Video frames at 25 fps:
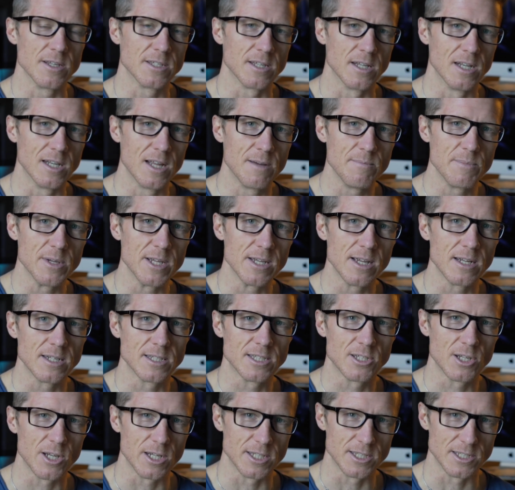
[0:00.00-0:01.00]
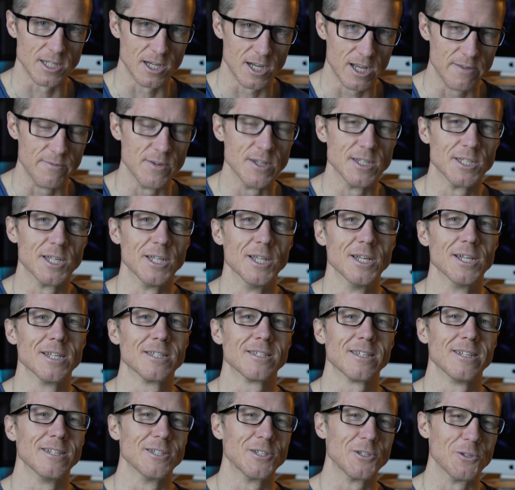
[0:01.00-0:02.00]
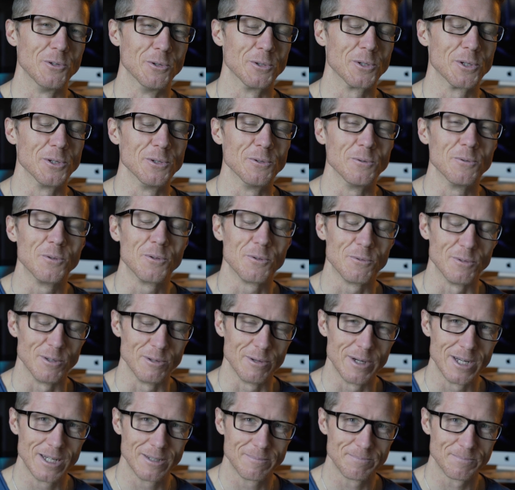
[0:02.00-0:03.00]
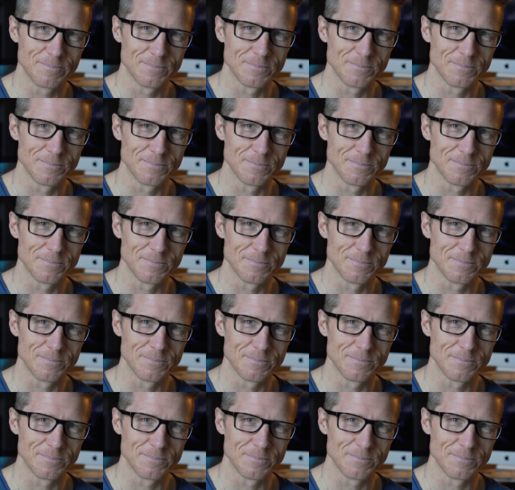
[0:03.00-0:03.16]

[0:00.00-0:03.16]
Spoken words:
So let me dive into this and talk you through it.